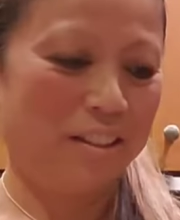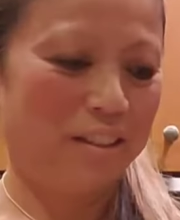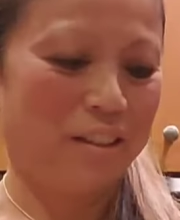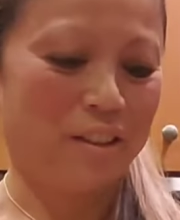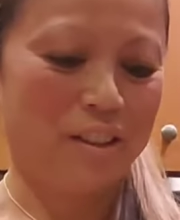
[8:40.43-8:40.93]

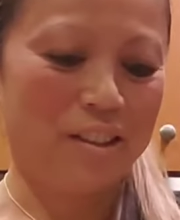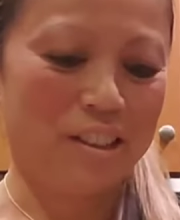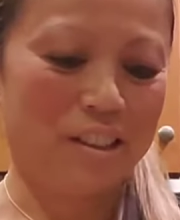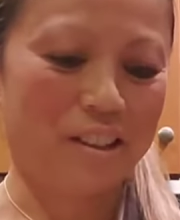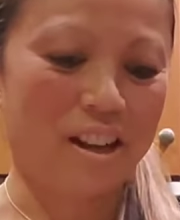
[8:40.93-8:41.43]
So this
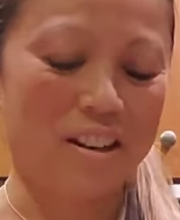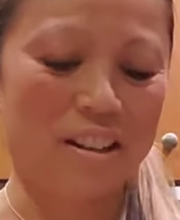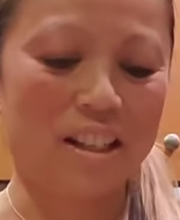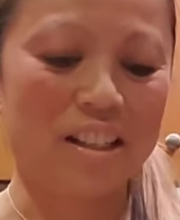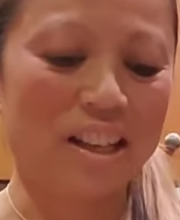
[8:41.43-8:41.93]
is
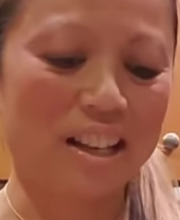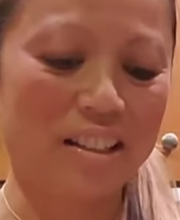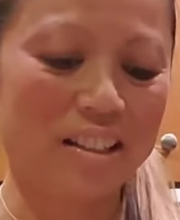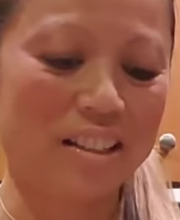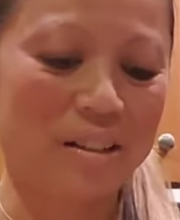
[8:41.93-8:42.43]

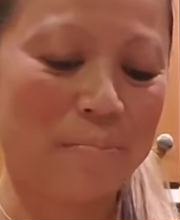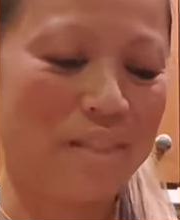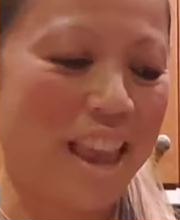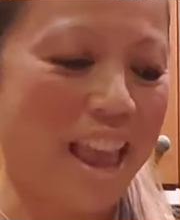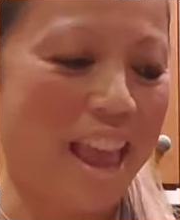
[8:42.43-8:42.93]
carnitas,
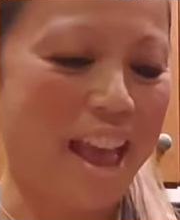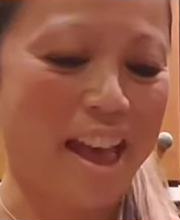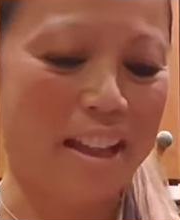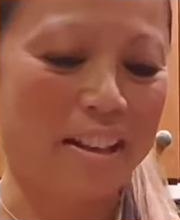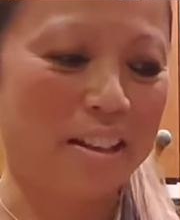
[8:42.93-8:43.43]

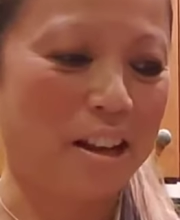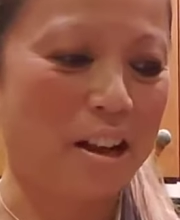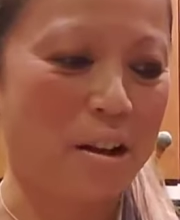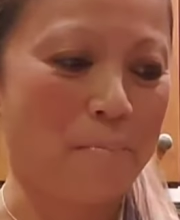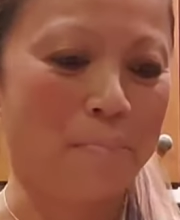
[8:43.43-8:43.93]
and
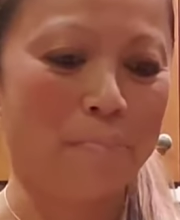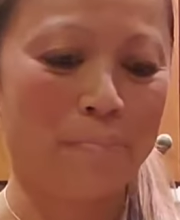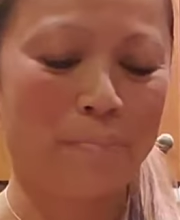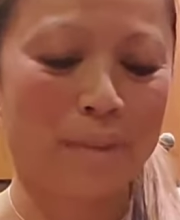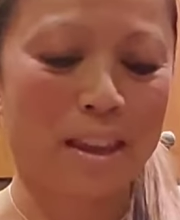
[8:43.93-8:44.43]
I'm
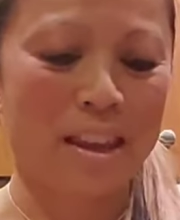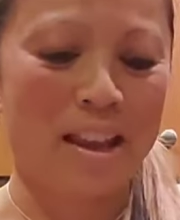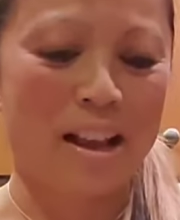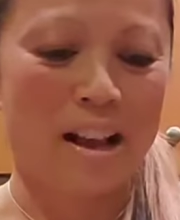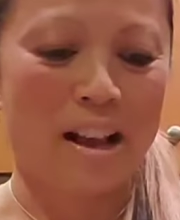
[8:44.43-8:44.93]

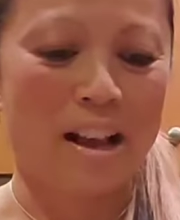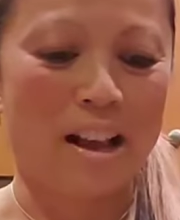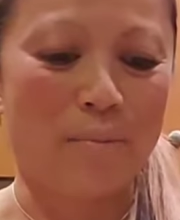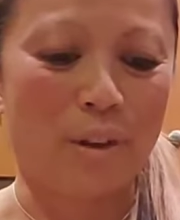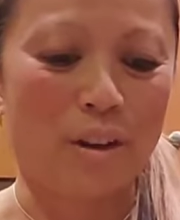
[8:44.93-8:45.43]

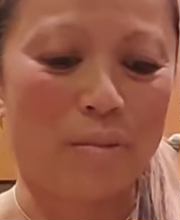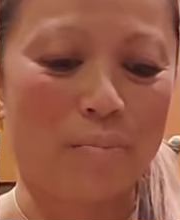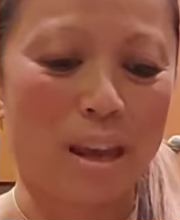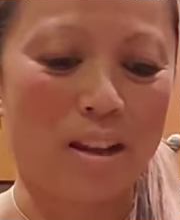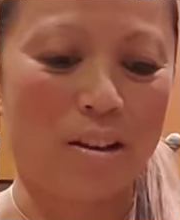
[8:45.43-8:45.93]
going to
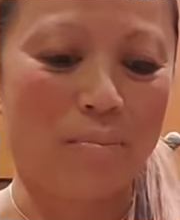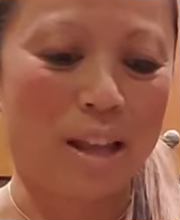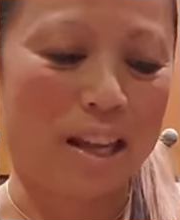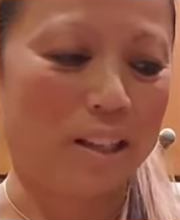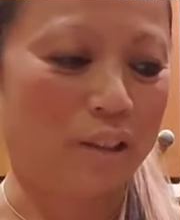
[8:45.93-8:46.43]
make them
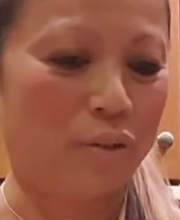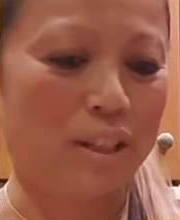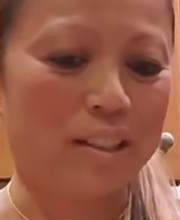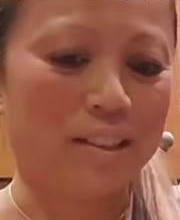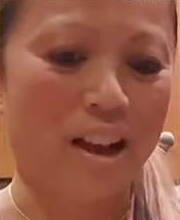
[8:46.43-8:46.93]
like a
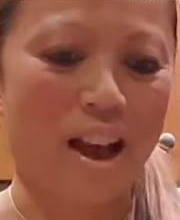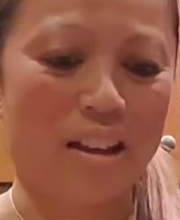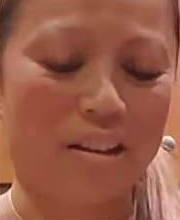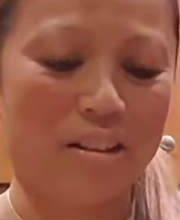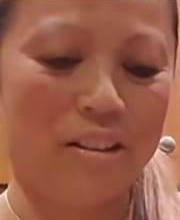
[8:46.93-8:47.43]
street
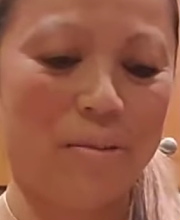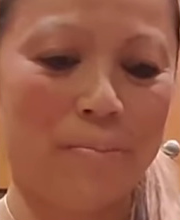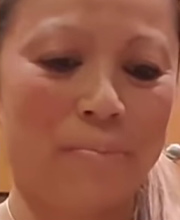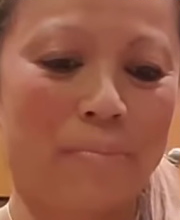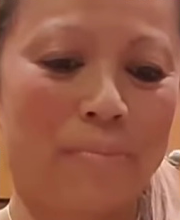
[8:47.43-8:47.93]
style,
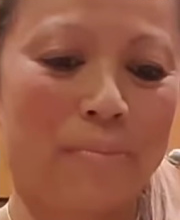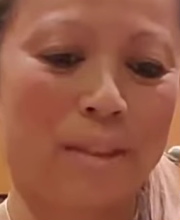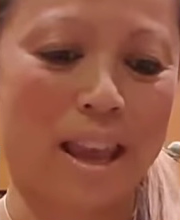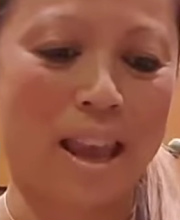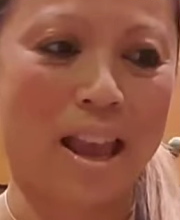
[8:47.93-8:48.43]

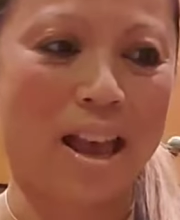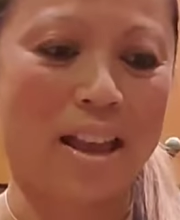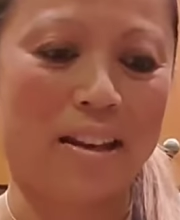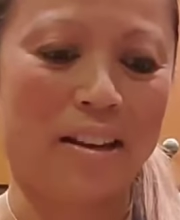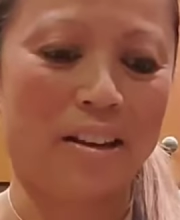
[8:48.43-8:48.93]

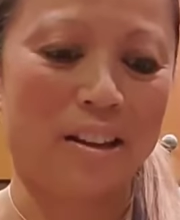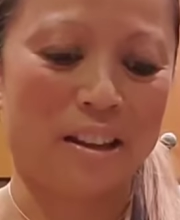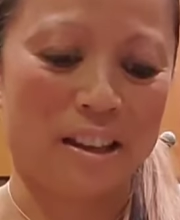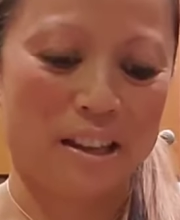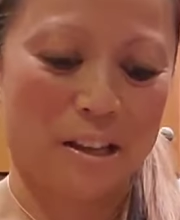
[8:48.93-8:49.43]
and
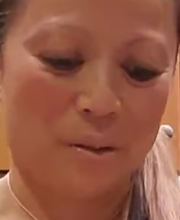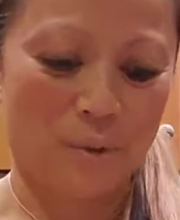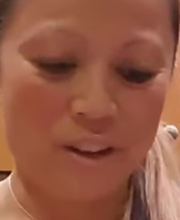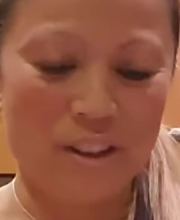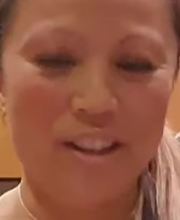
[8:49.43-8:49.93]

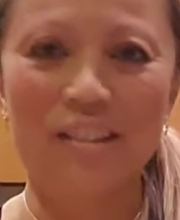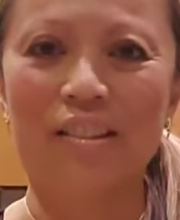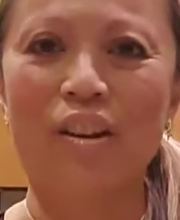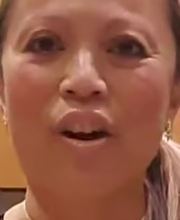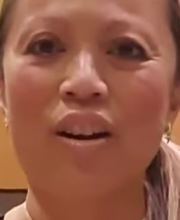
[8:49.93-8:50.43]
one of these is
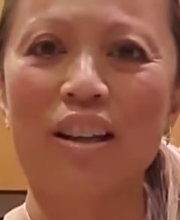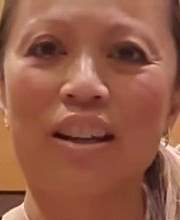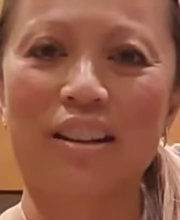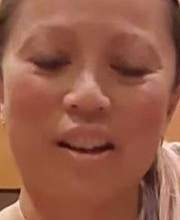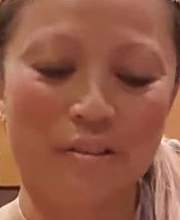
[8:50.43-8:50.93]
hardly
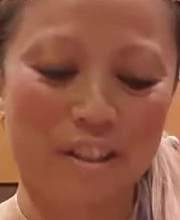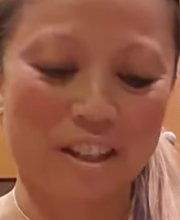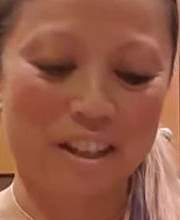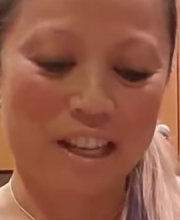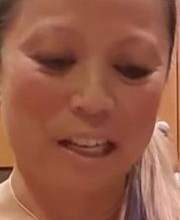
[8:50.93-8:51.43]
enough to
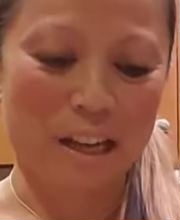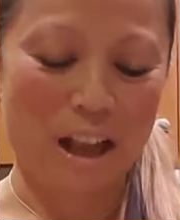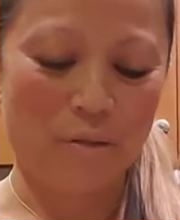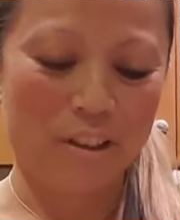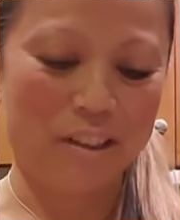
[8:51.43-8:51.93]
eat. I
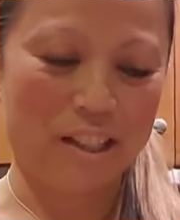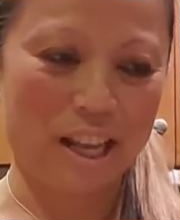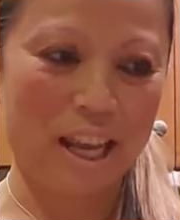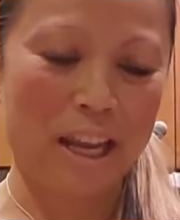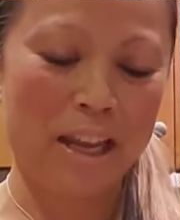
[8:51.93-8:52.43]
would
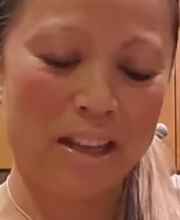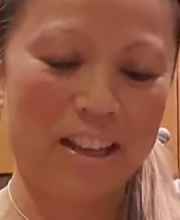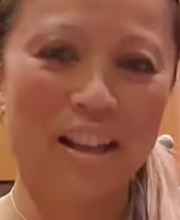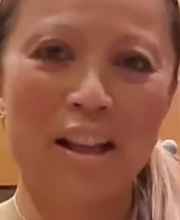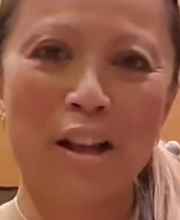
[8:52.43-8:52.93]
say
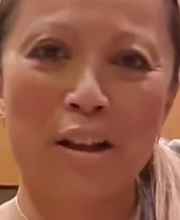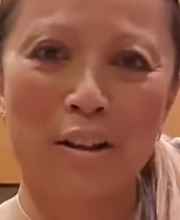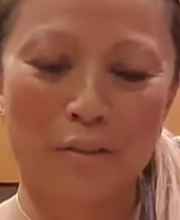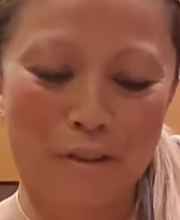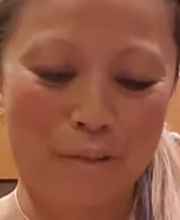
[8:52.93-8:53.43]

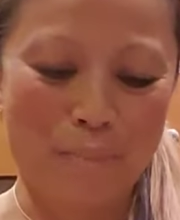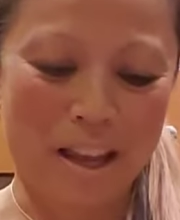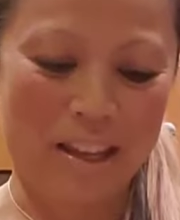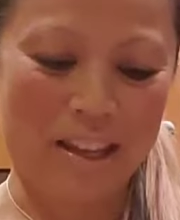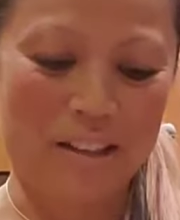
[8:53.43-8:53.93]
for my
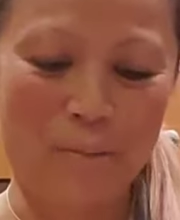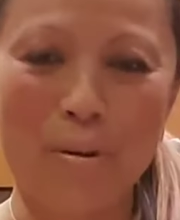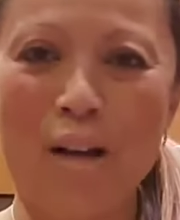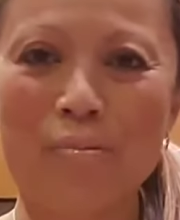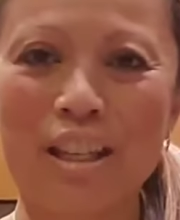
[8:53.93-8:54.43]
kids, they'll
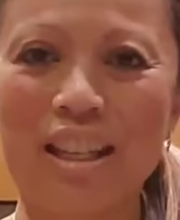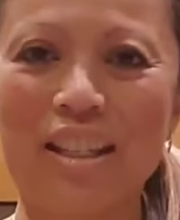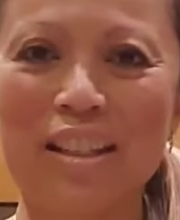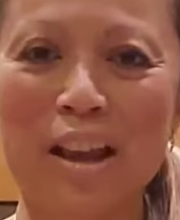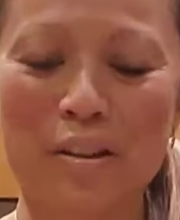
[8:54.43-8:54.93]
probably eat
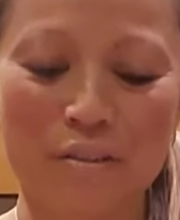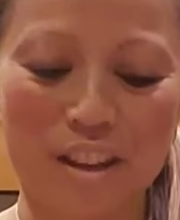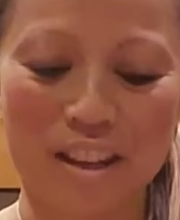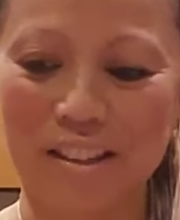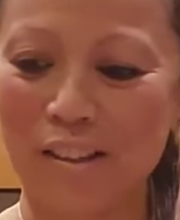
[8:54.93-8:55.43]
10 of these.